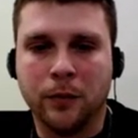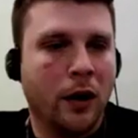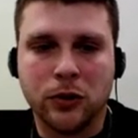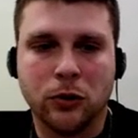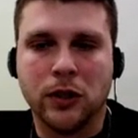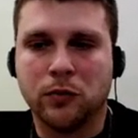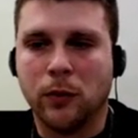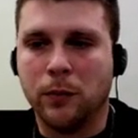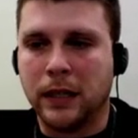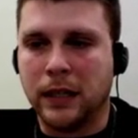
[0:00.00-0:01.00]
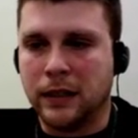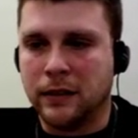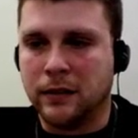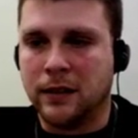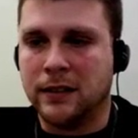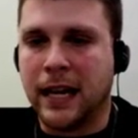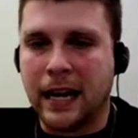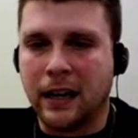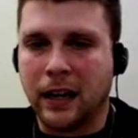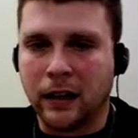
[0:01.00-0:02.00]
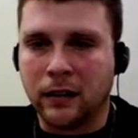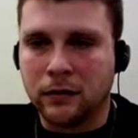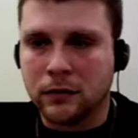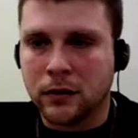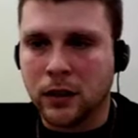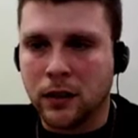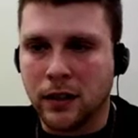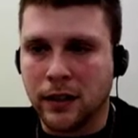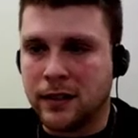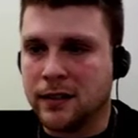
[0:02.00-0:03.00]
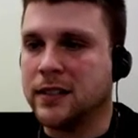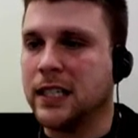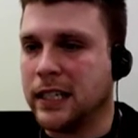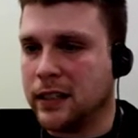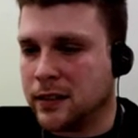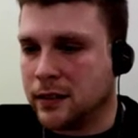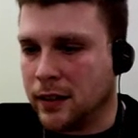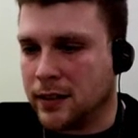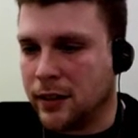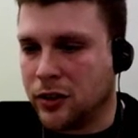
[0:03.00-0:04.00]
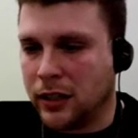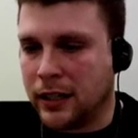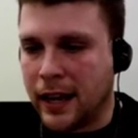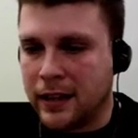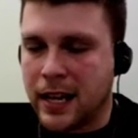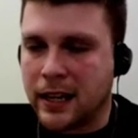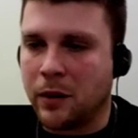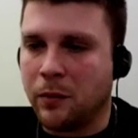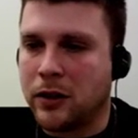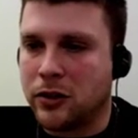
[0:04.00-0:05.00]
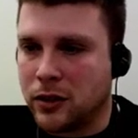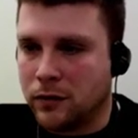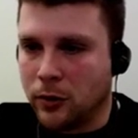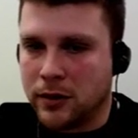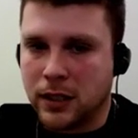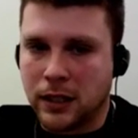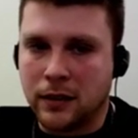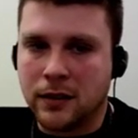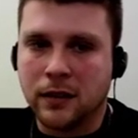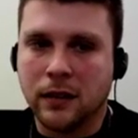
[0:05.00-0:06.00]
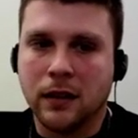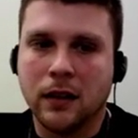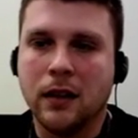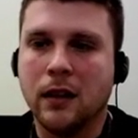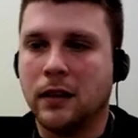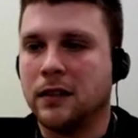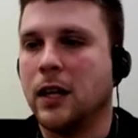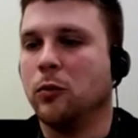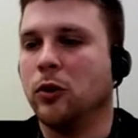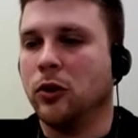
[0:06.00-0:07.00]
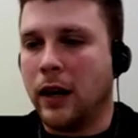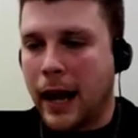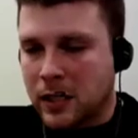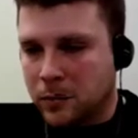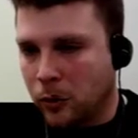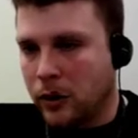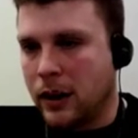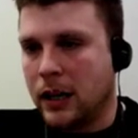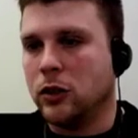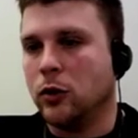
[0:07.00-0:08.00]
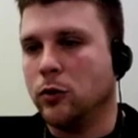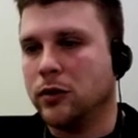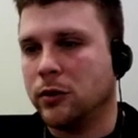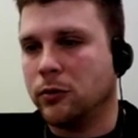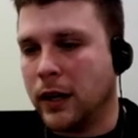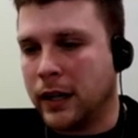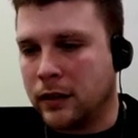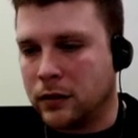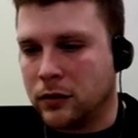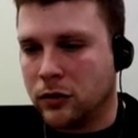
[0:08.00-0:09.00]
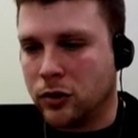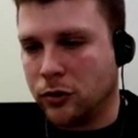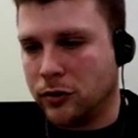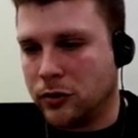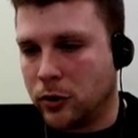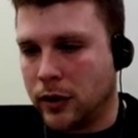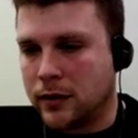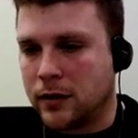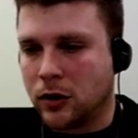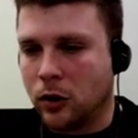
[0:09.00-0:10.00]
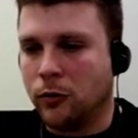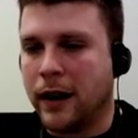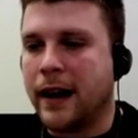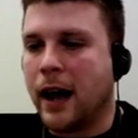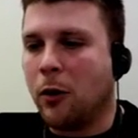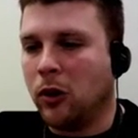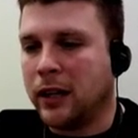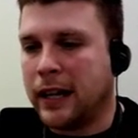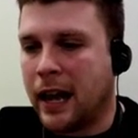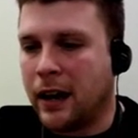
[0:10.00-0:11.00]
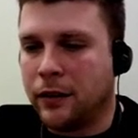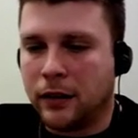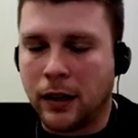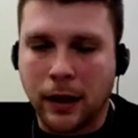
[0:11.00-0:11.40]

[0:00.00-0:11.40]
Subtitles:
students will be designing these scenes essentially and taking pictures of those scenes that they will export and use to write children's stories. So right now we're looking at it.